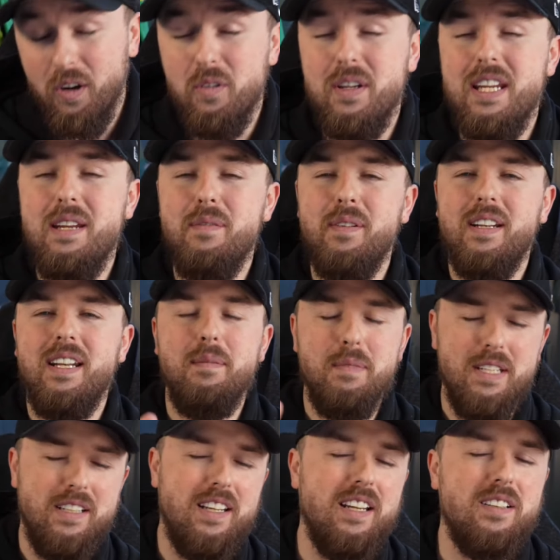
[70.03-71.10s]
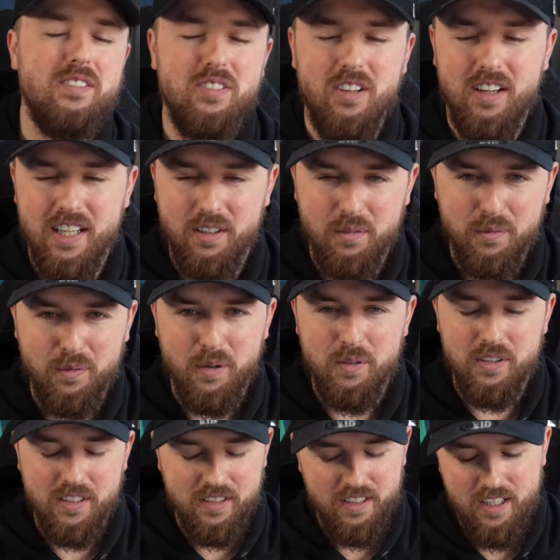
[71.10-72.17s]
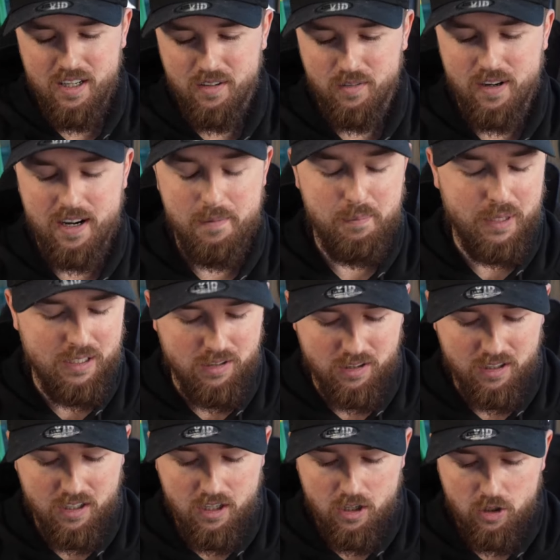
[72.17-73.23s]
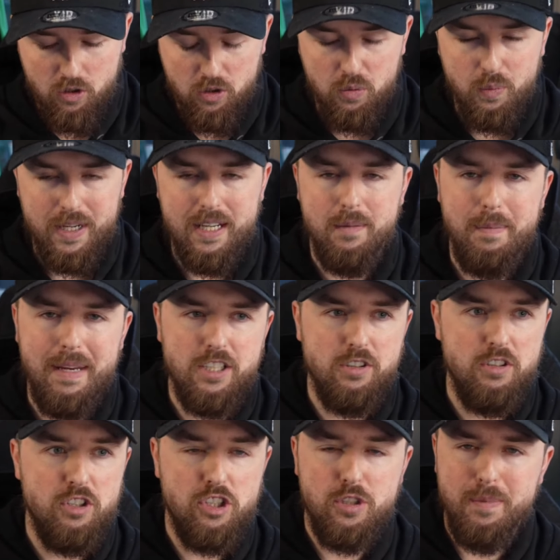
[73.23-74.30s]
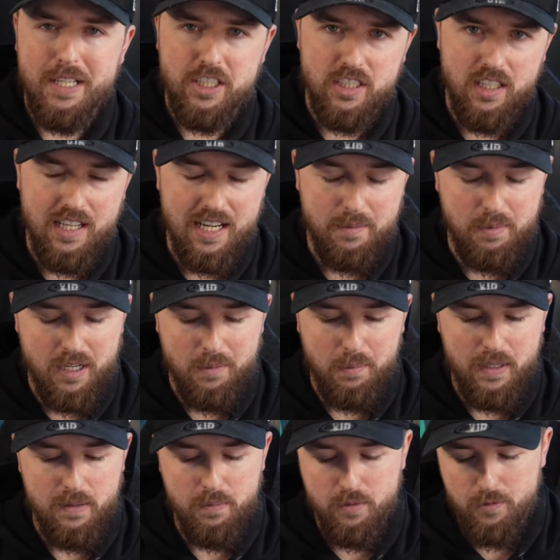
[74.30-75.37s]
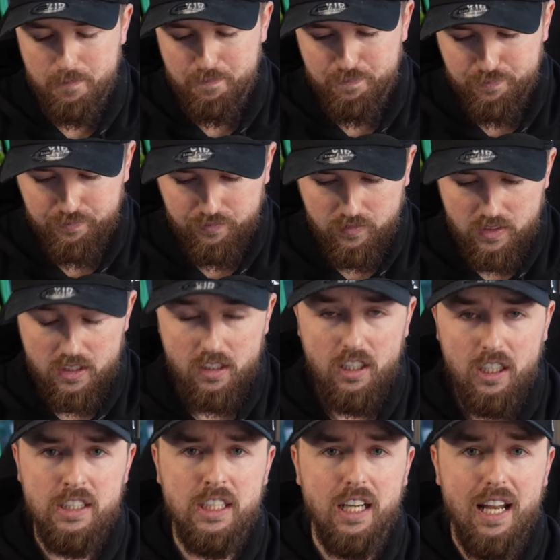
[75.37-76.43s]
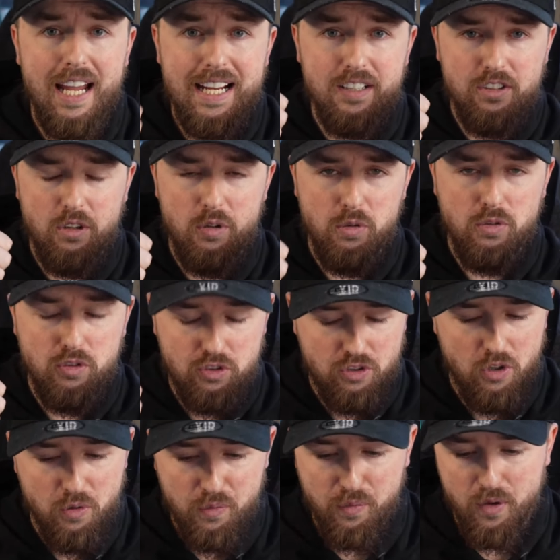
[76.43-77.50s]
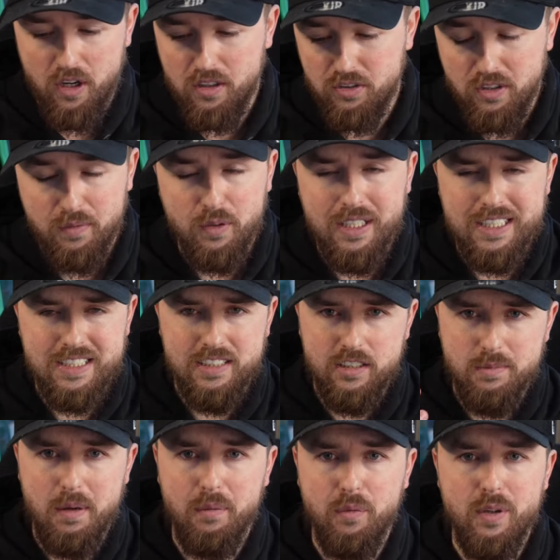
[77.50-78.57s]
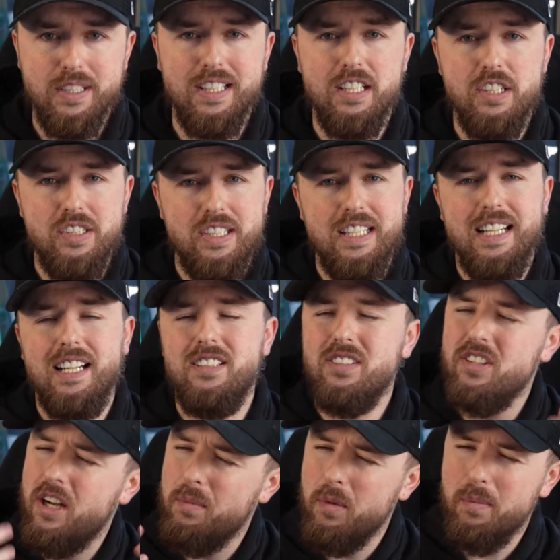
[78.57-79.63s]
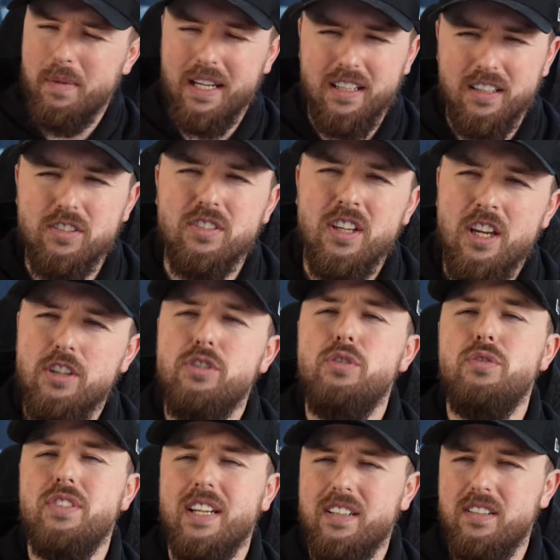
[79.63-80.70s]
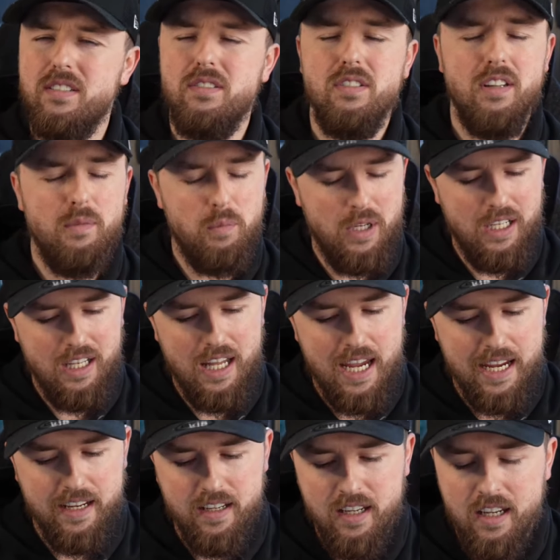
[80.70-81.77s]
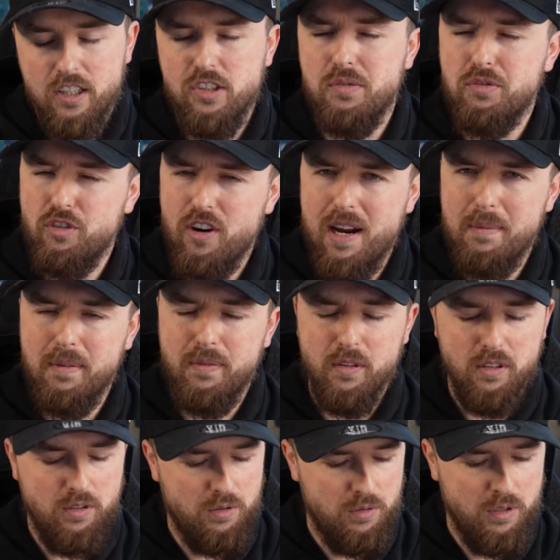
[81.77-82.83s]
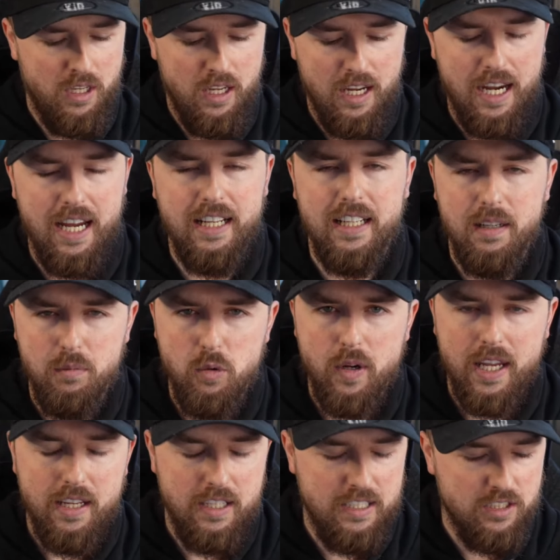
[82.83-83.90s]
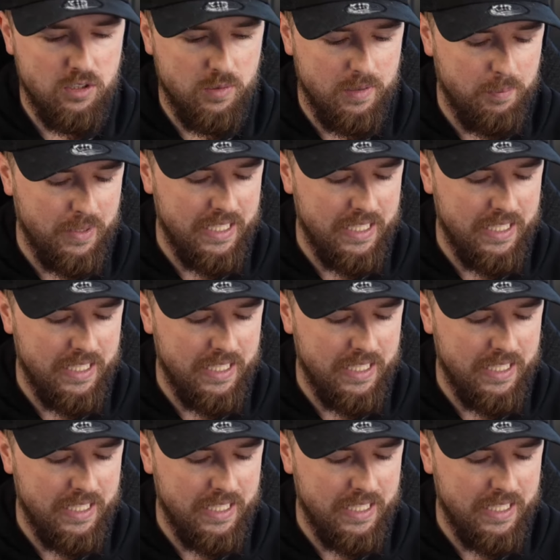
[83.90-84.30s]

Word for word: Don't even let me get side on Foden, right? But look, good win. Make sure you smash the like button, people. The likes go so far. So if you're listening to my voice and you see that, just come on, man. Just two seconds, one like, subscribe if you're new, and then we'll get into it.